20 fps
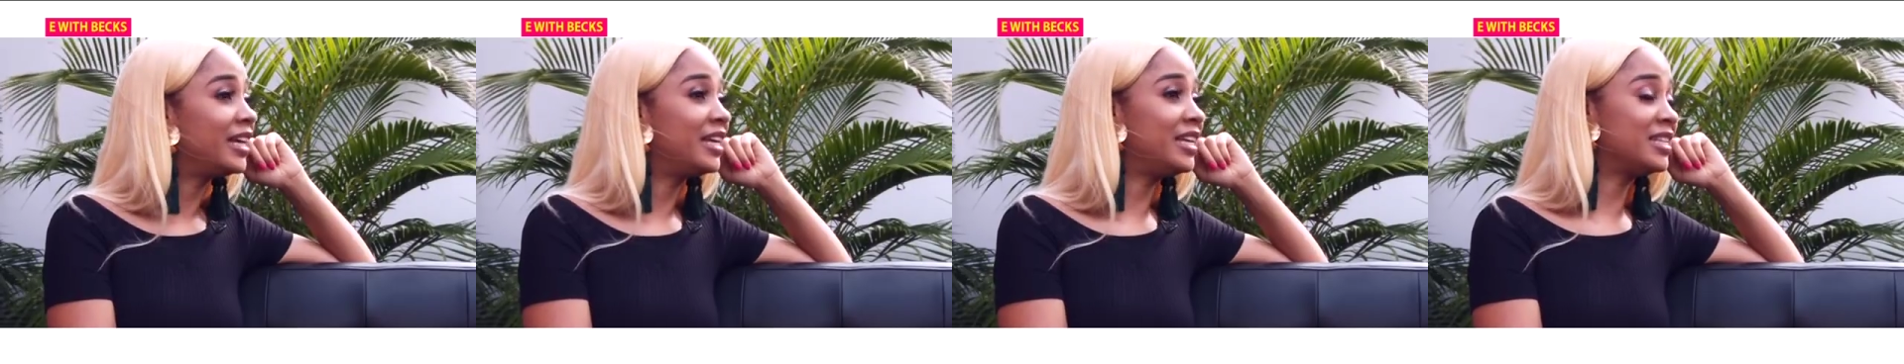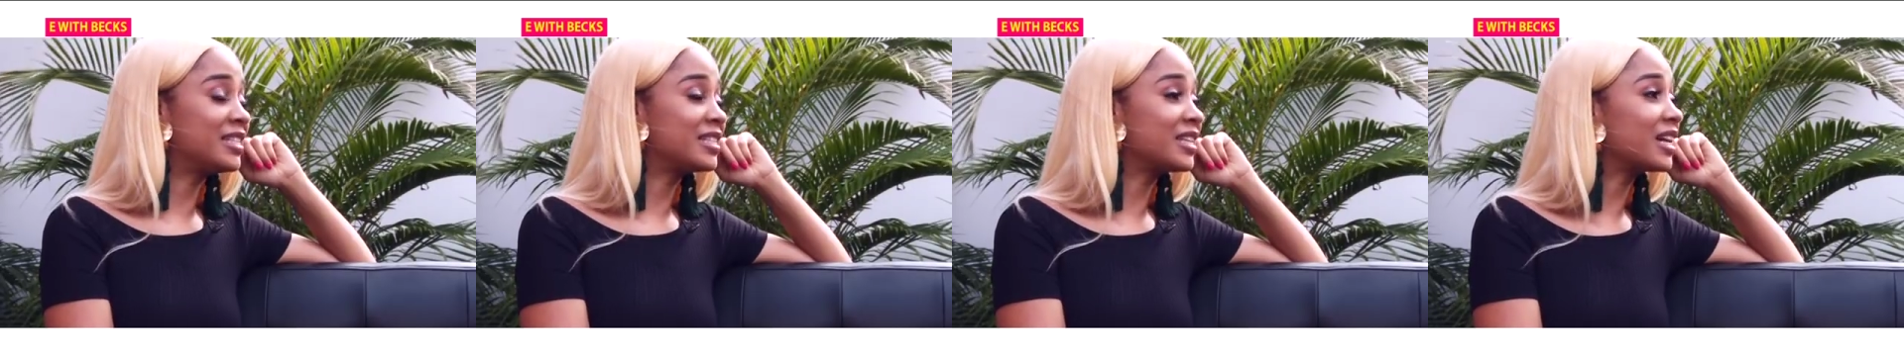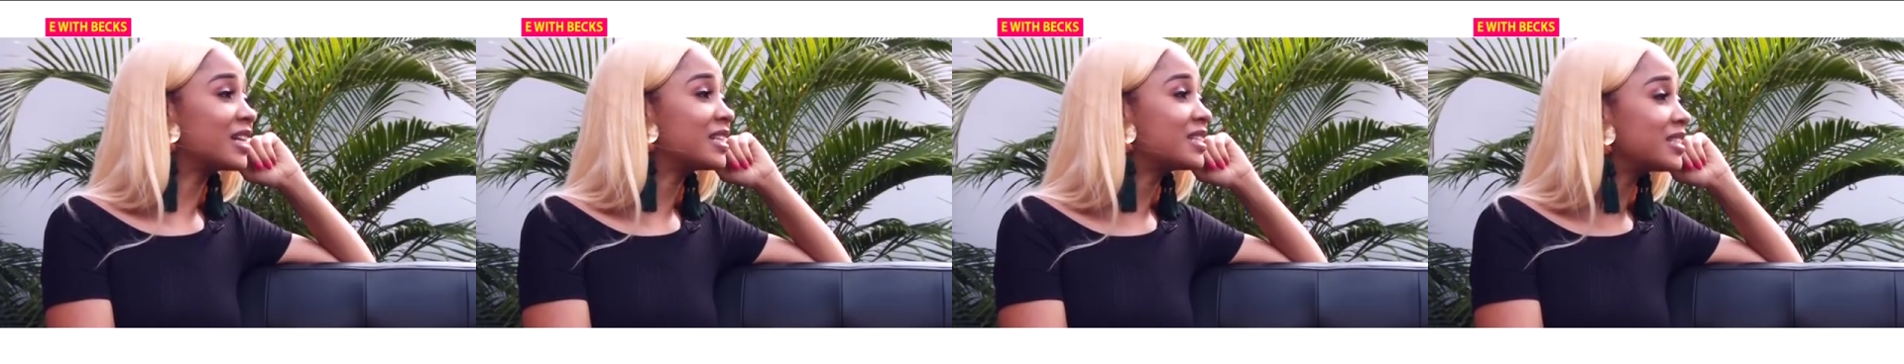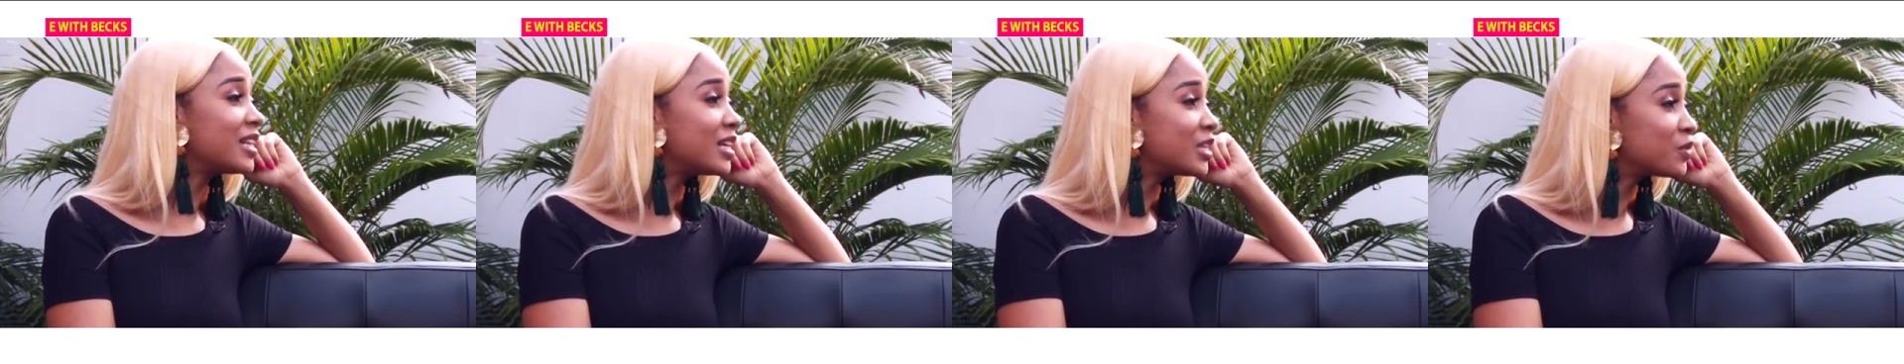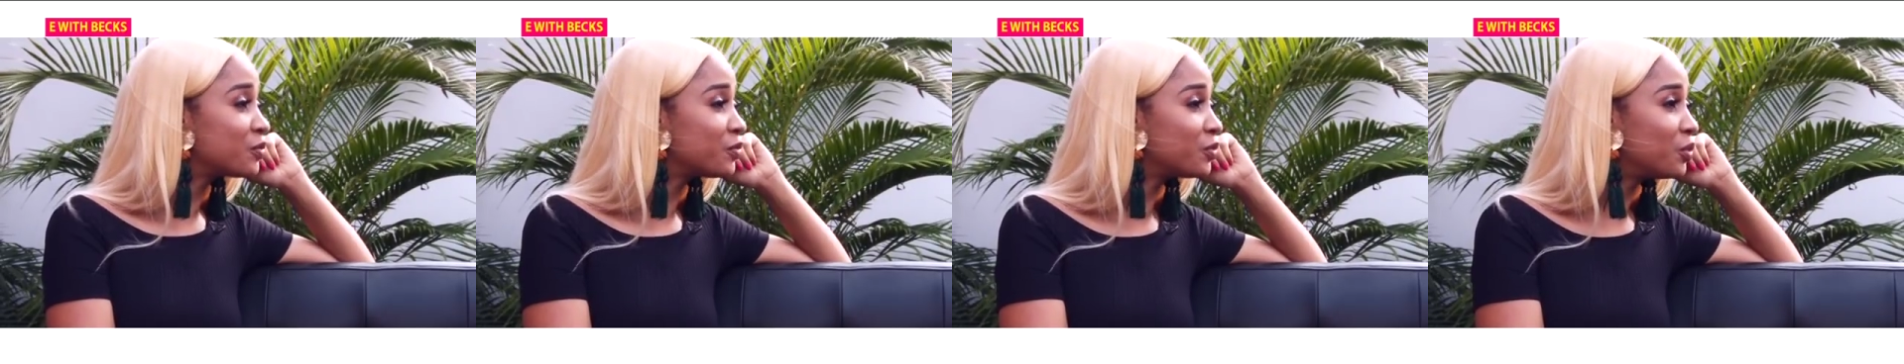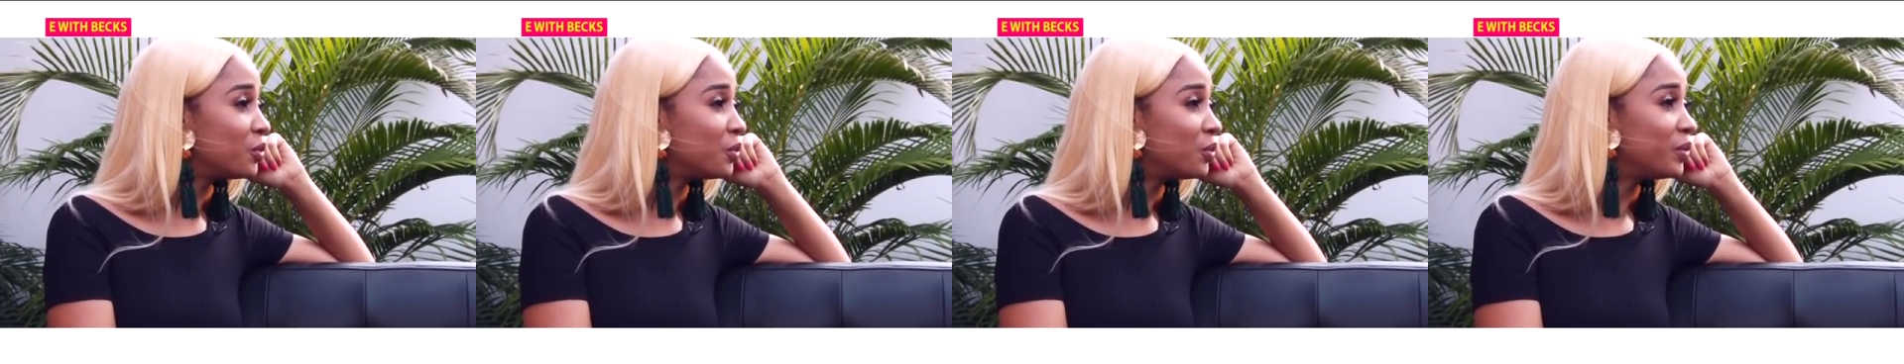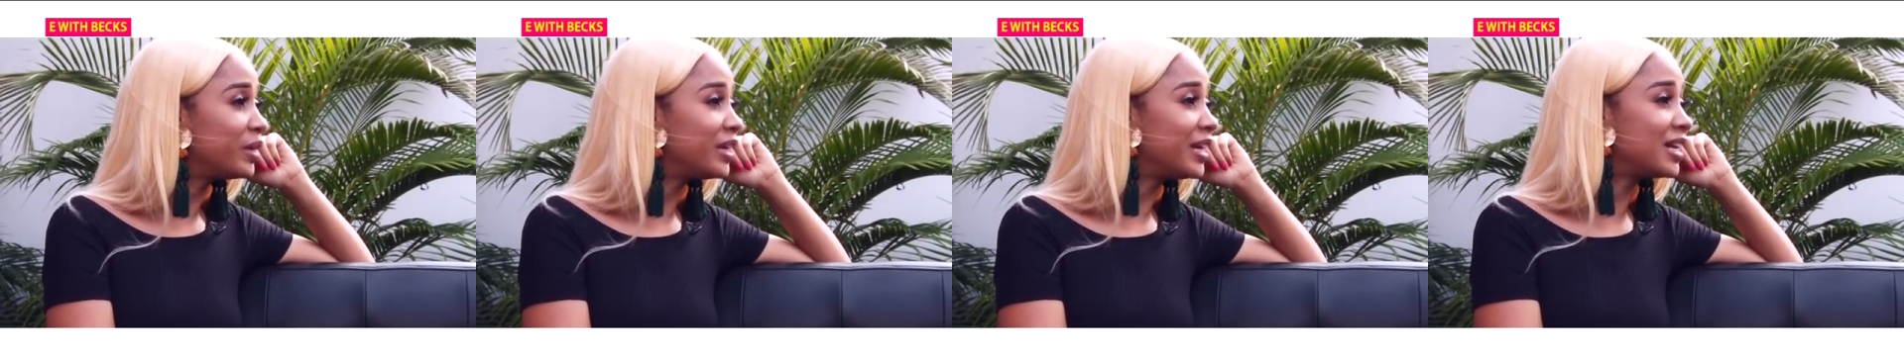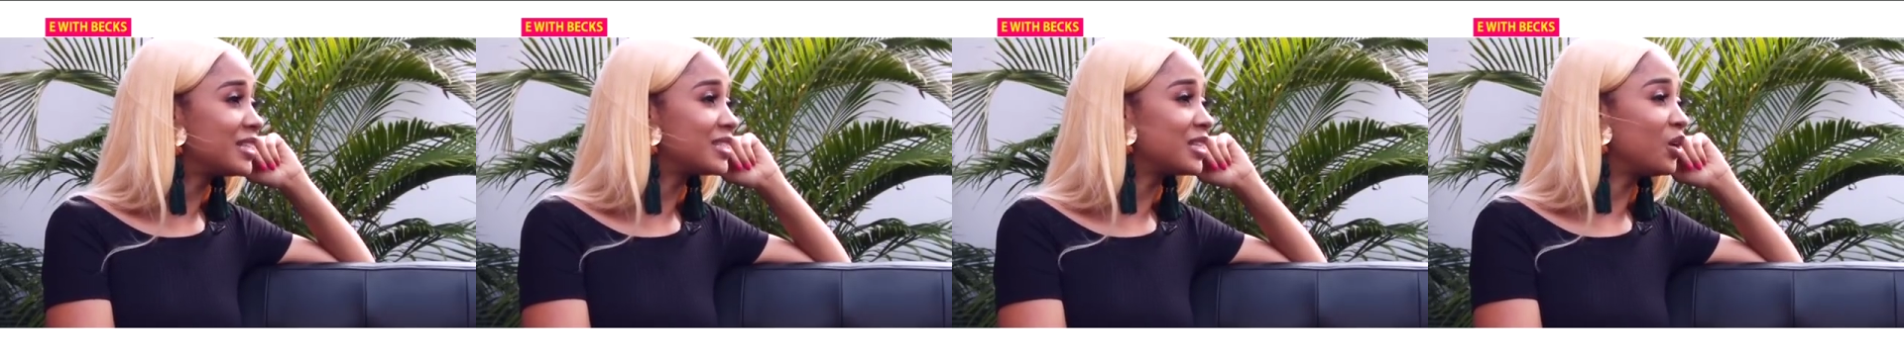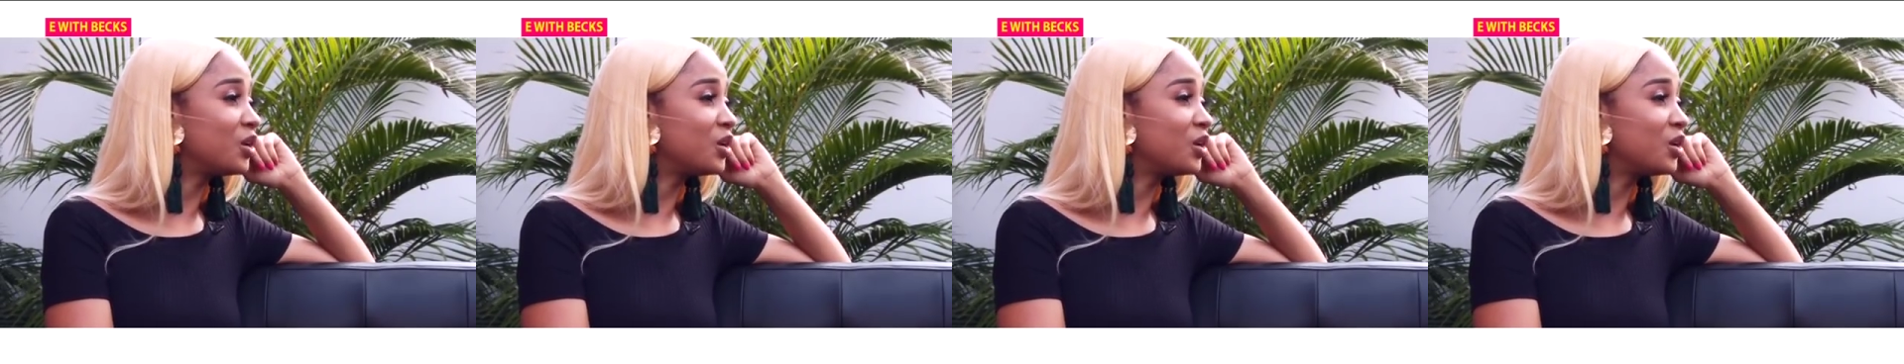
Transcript: he's successful, he has